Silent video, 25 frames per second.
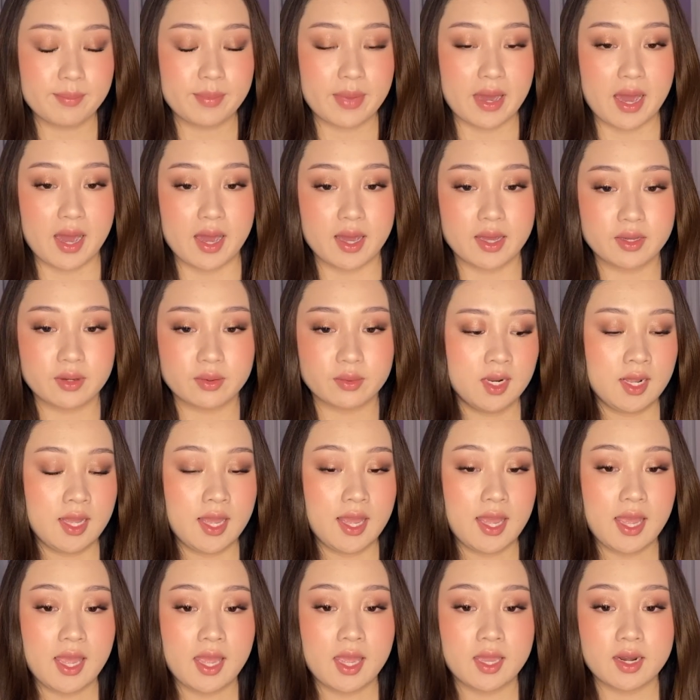back
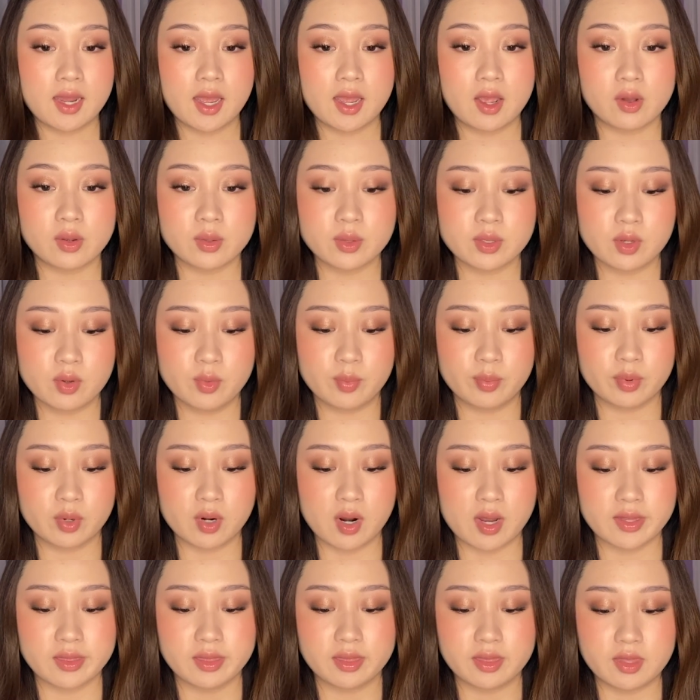and I also
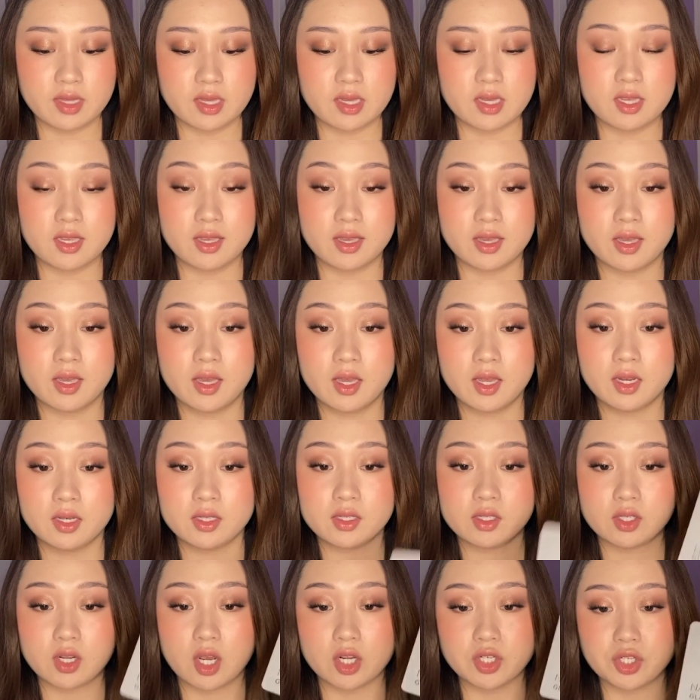brought the
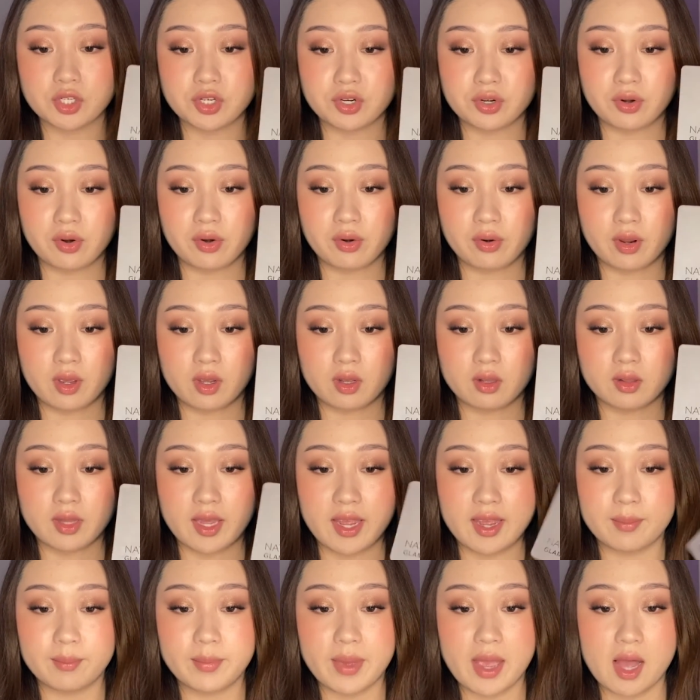NATASHA DENONA
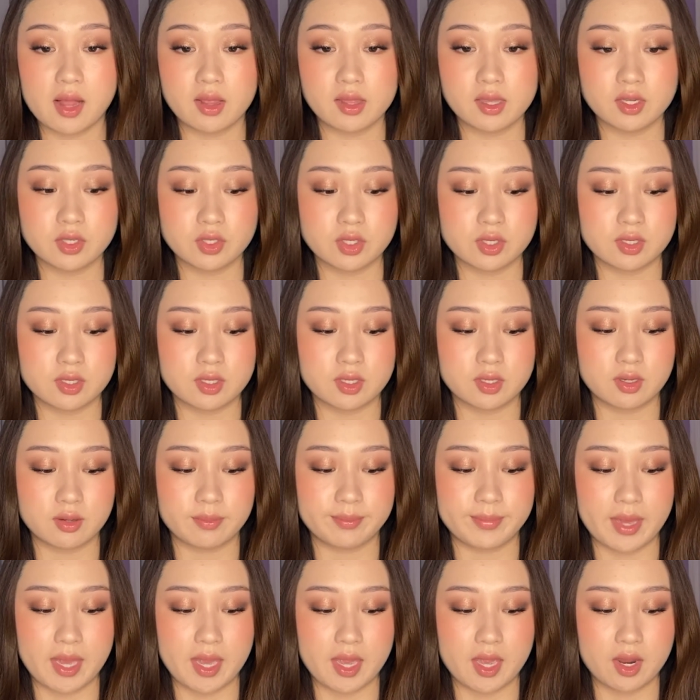GLAM palette just to
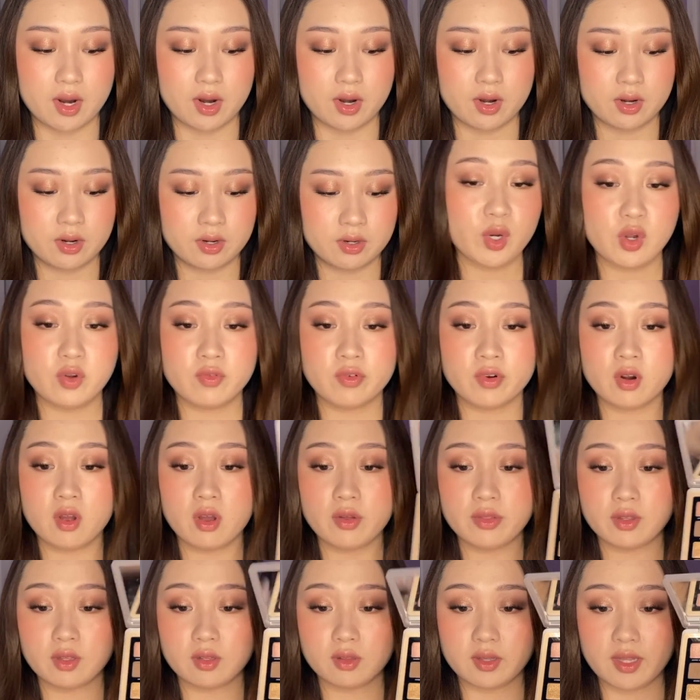compare.
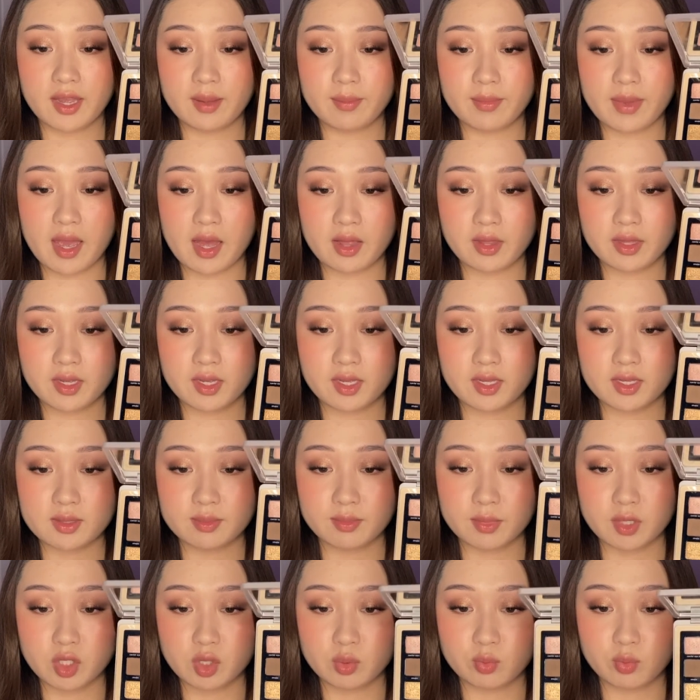Overall, the GLAM palette is
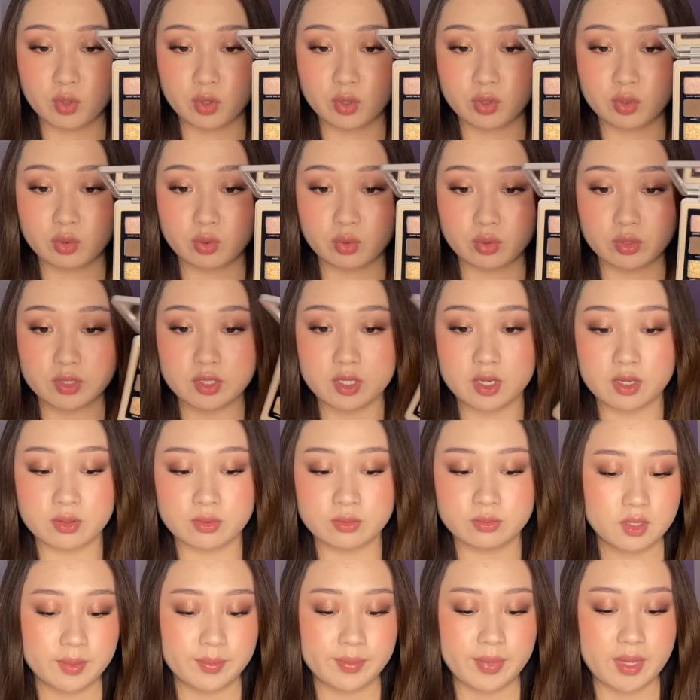much more cool
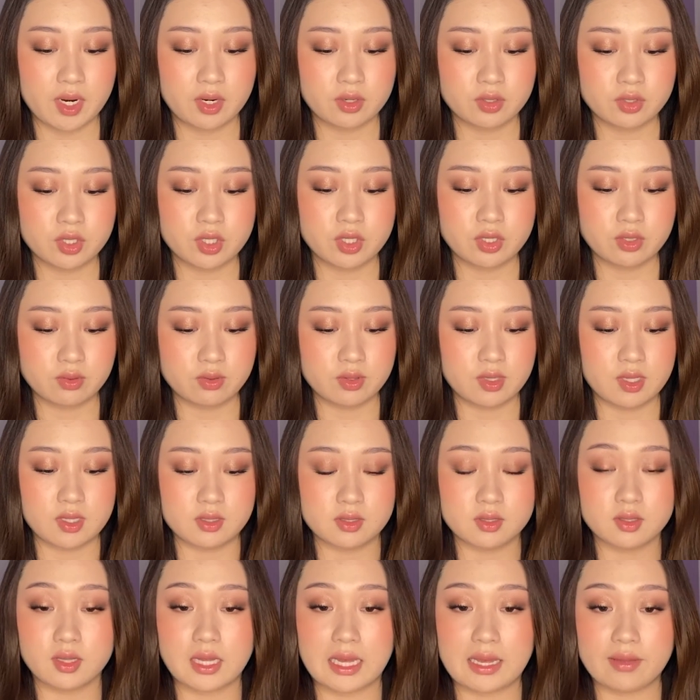tone compared to
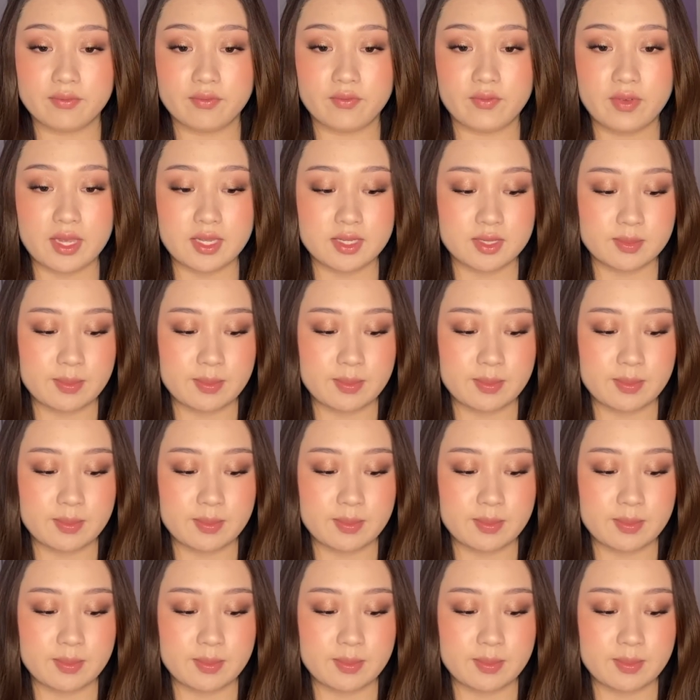these GLAM face